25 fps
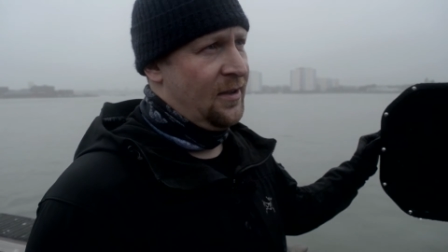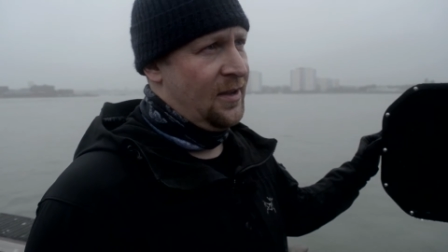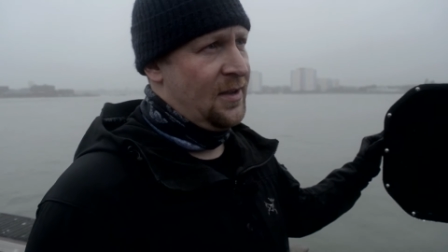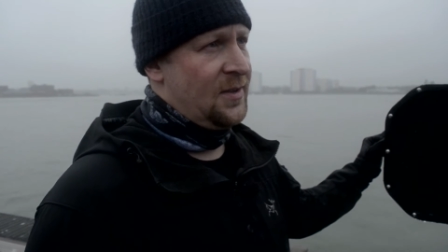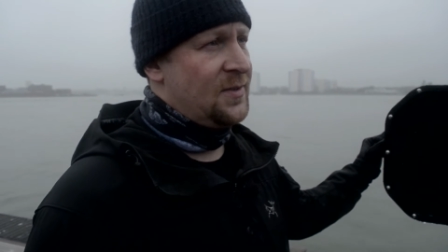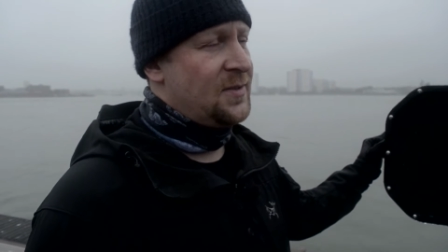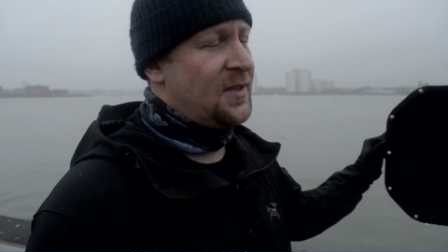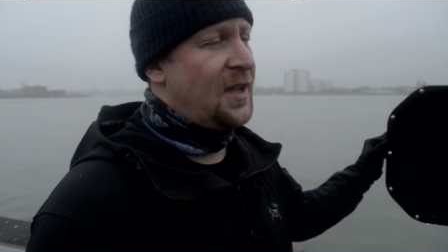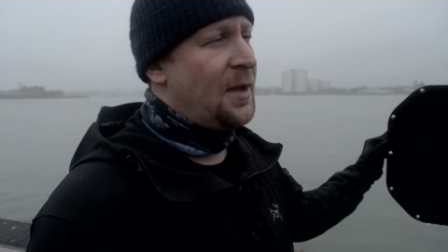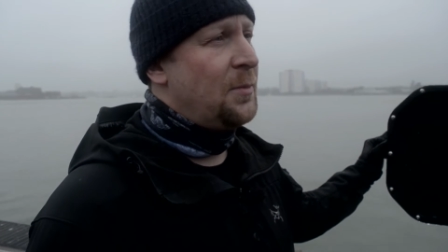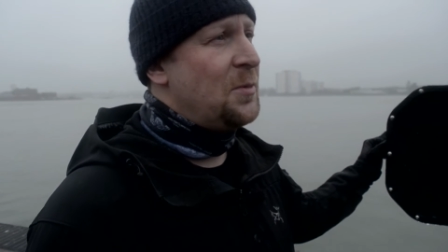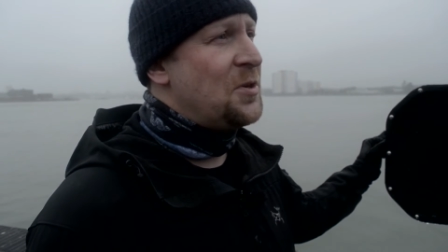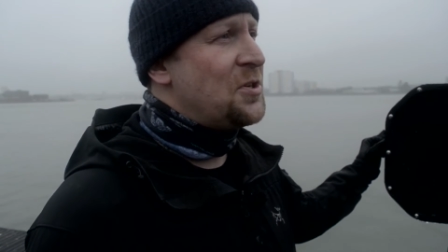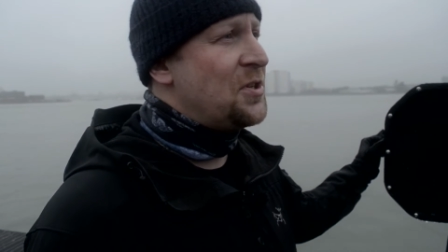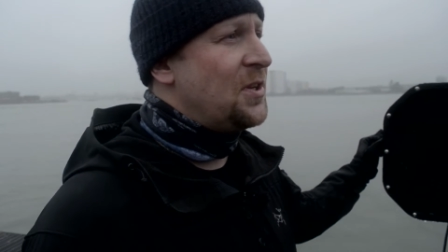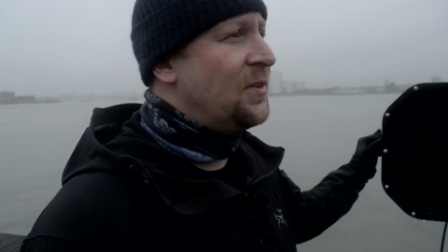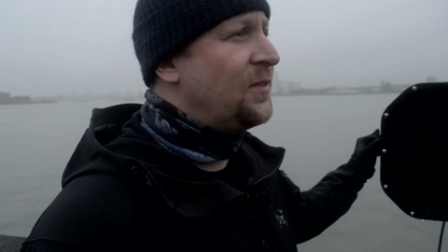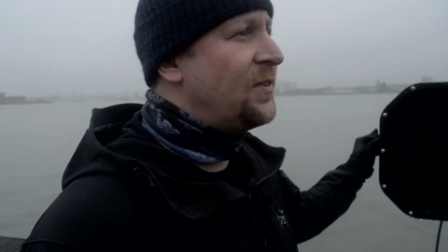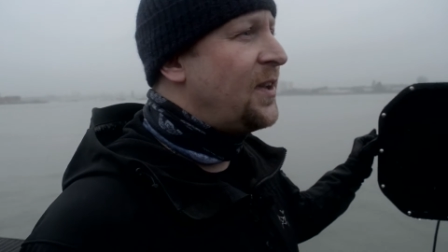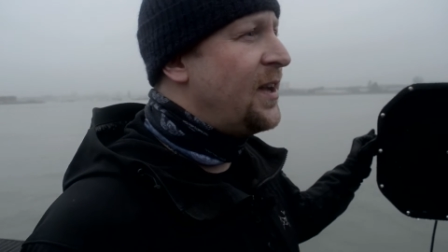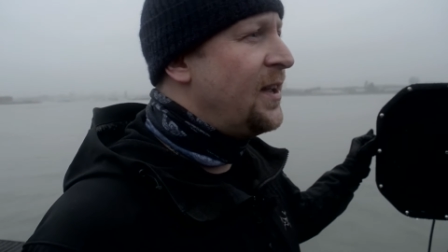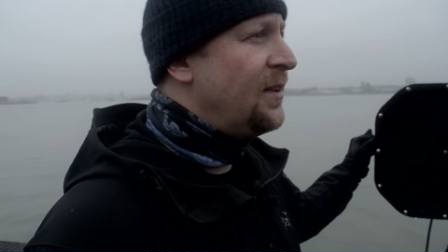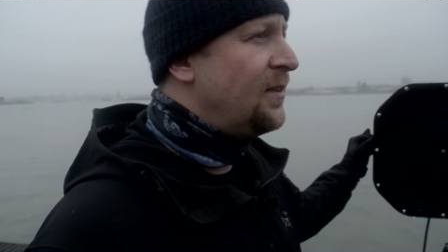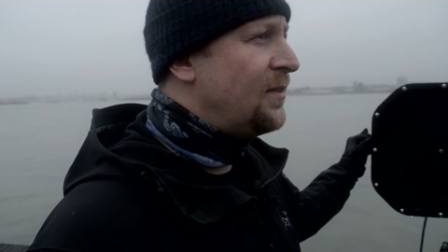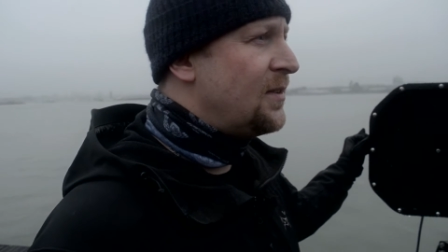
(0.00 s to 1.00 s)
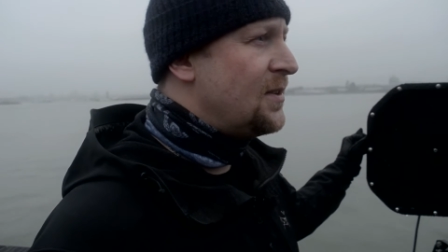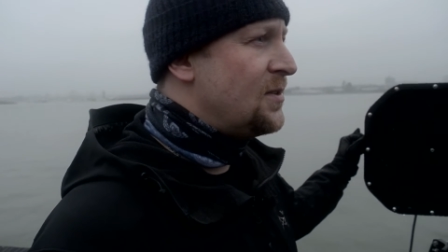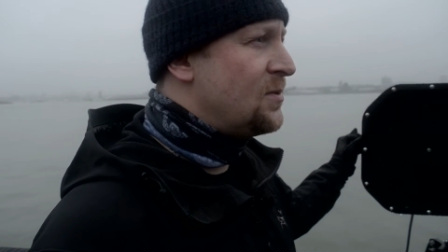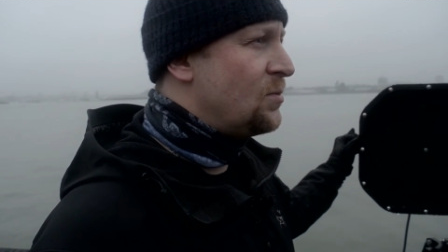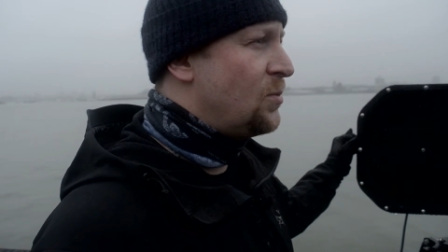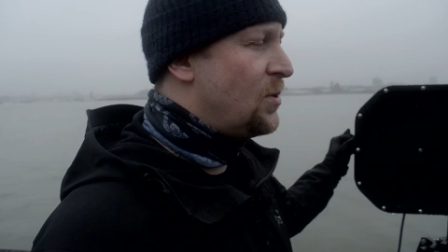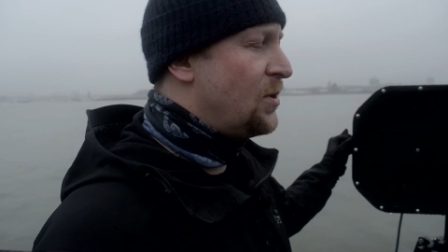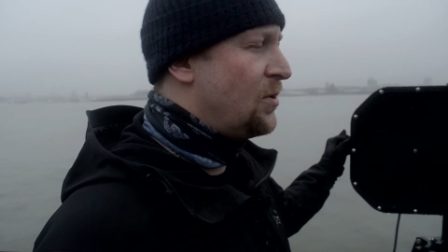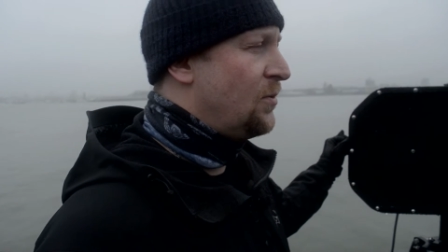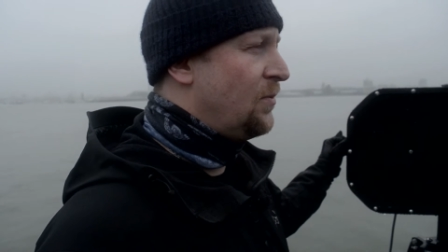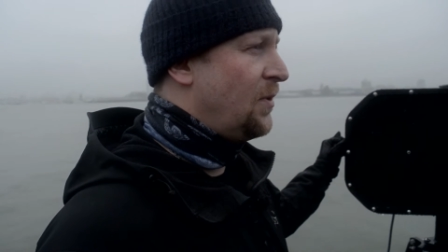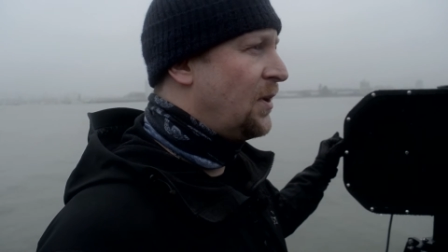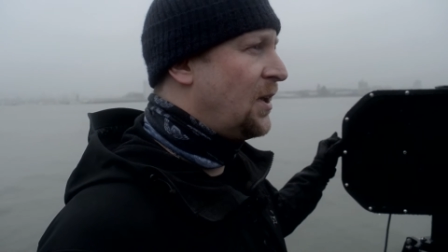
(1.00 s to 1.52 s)
establish intent is
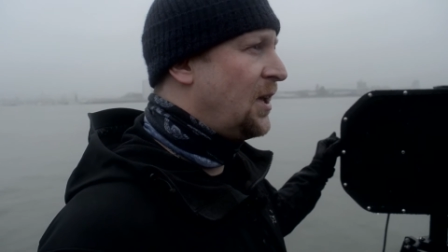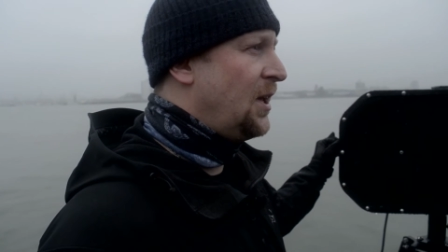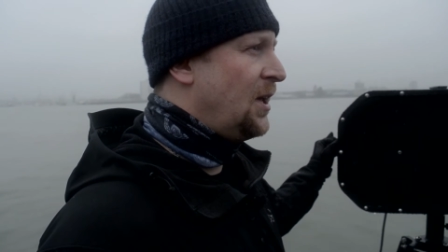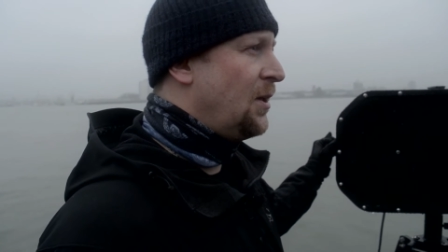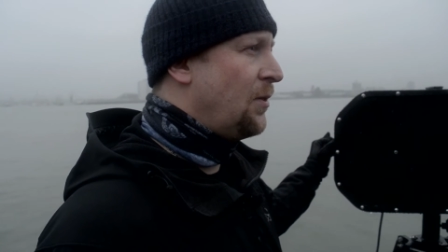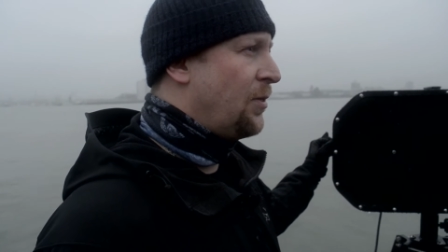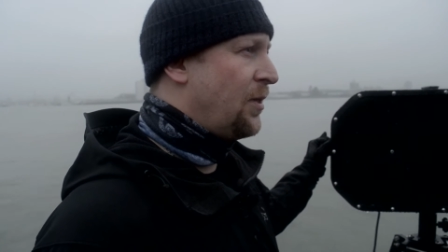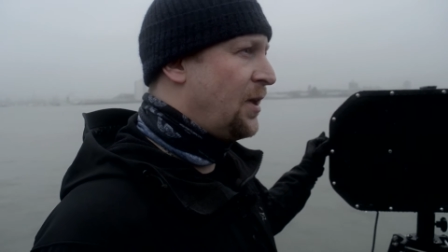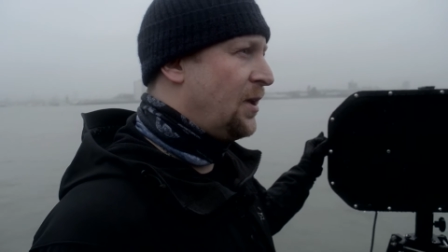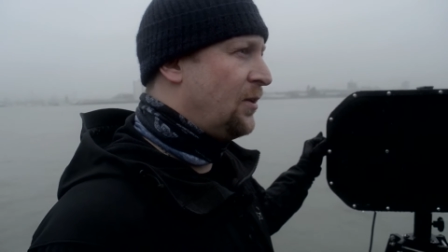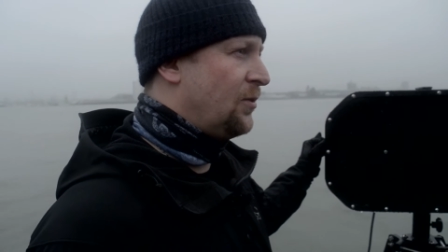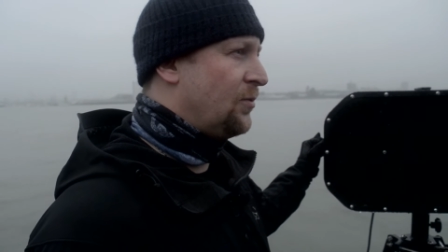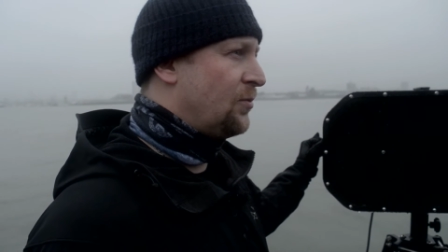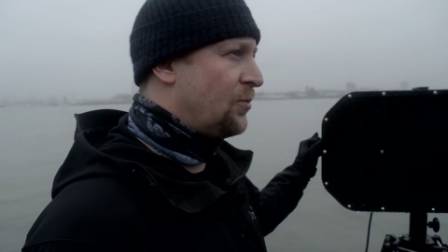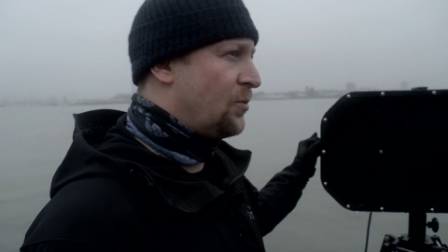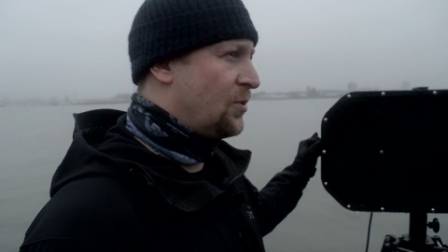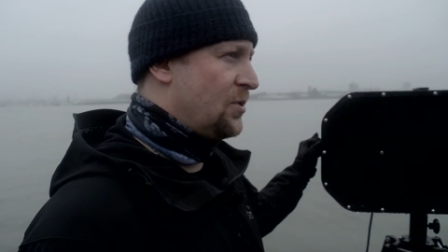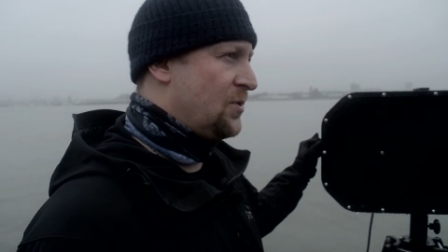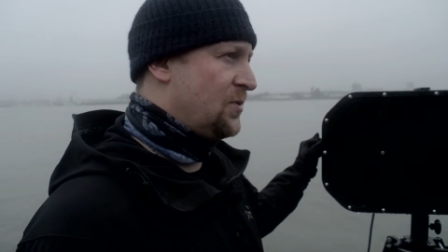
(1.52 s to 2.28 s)
one of the key things for